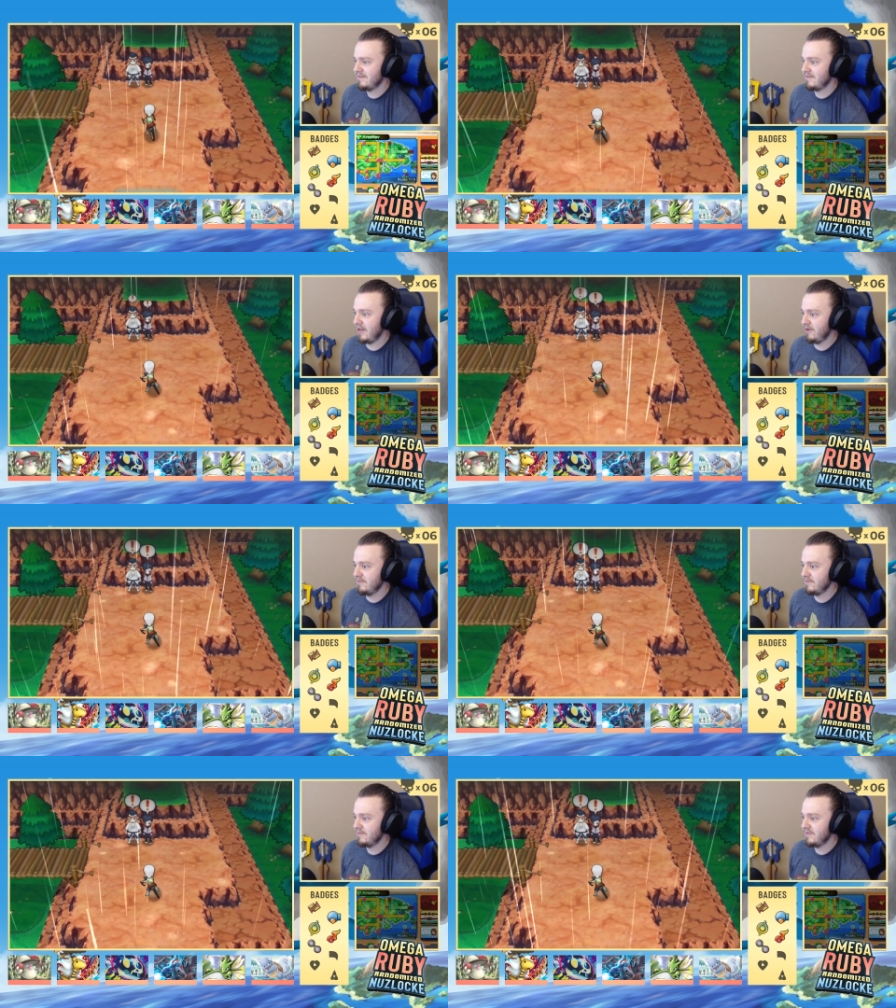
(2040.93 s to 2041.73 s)

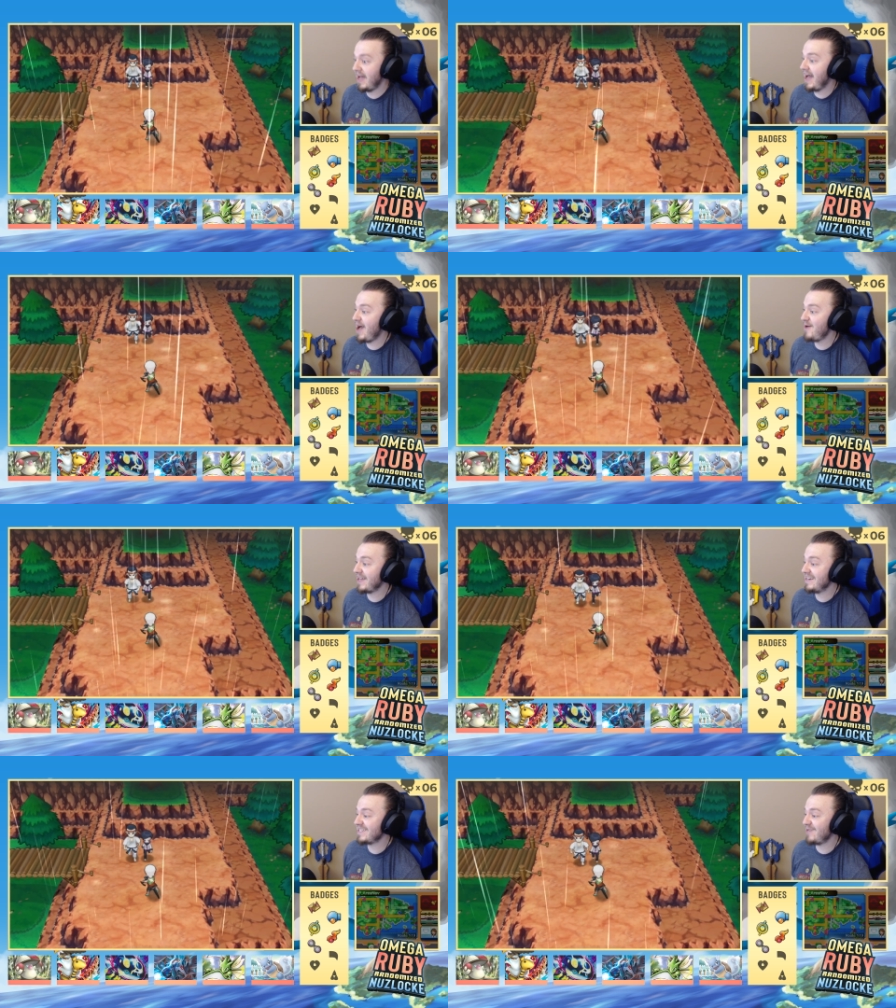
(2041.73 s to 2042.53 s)
No. Ah, we
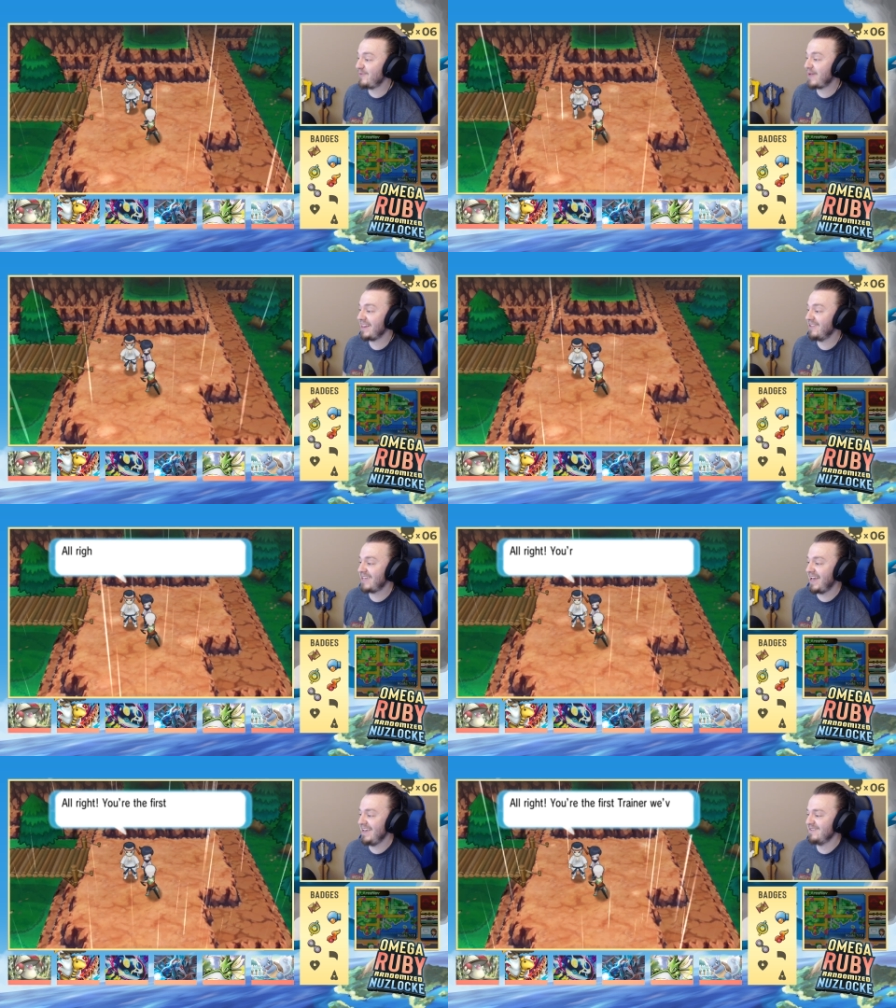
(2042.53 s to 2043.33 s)
got in a double battle.
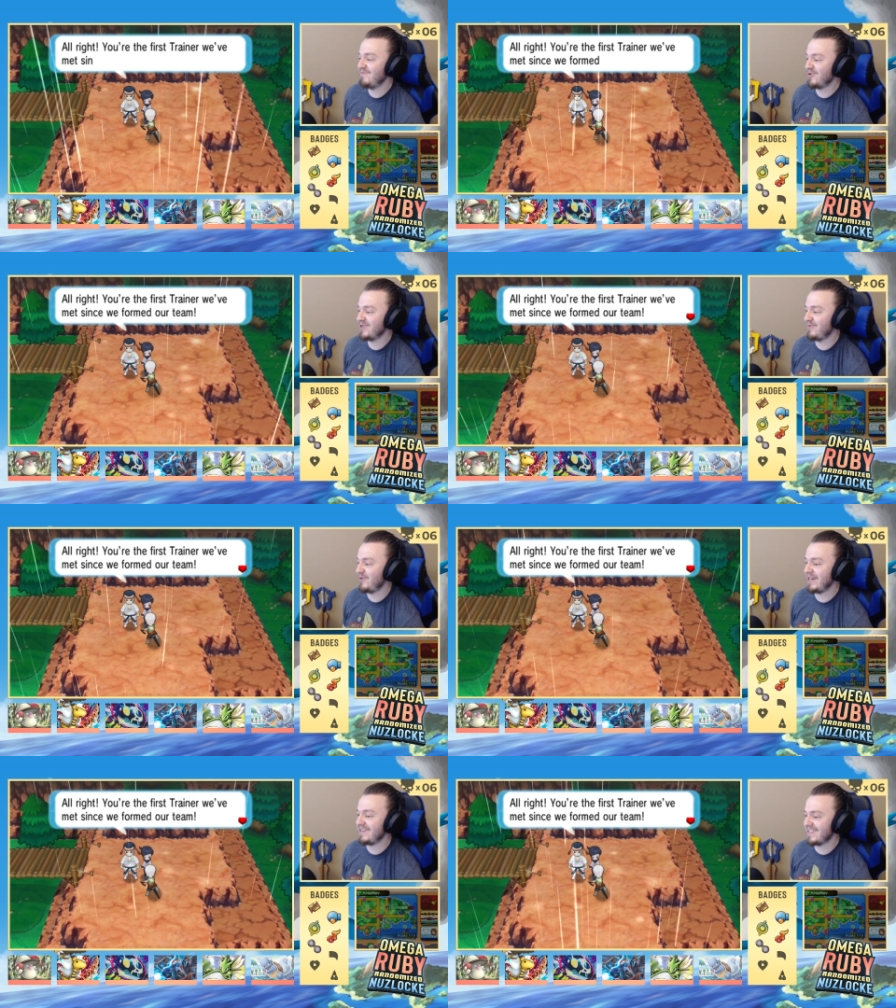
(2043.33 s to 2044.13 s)
Okay, more double
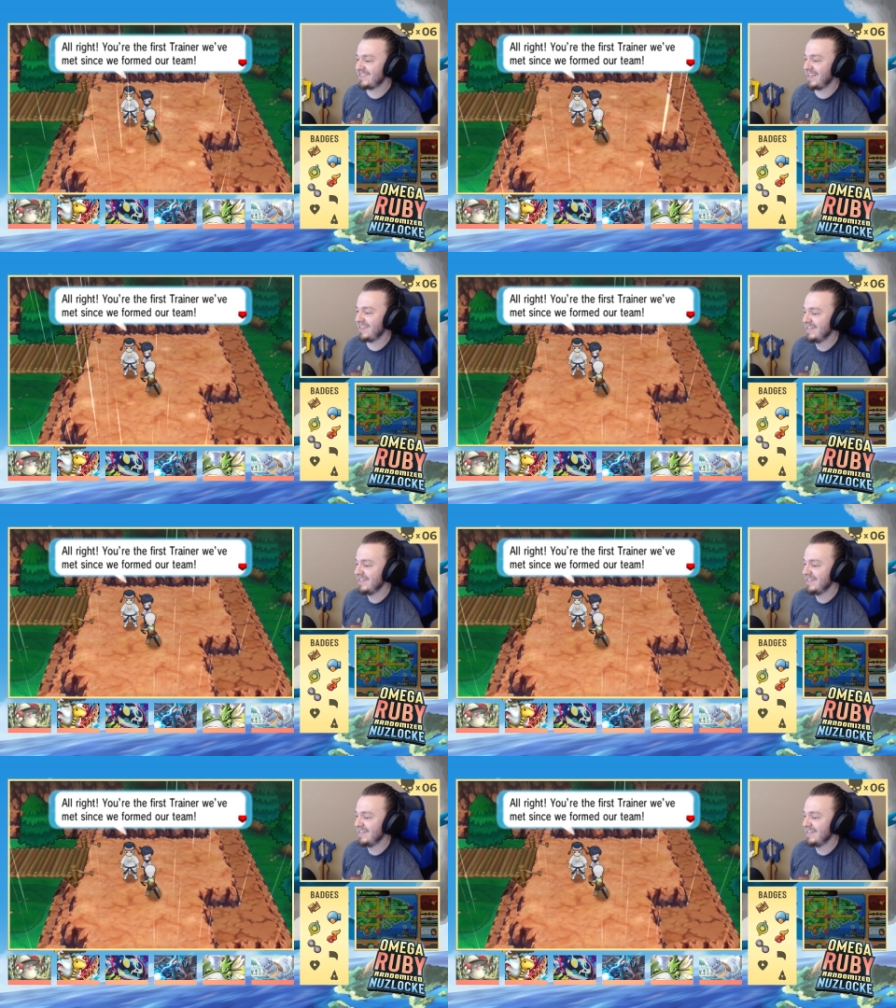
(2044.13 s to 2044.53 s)
battles. I'll take it.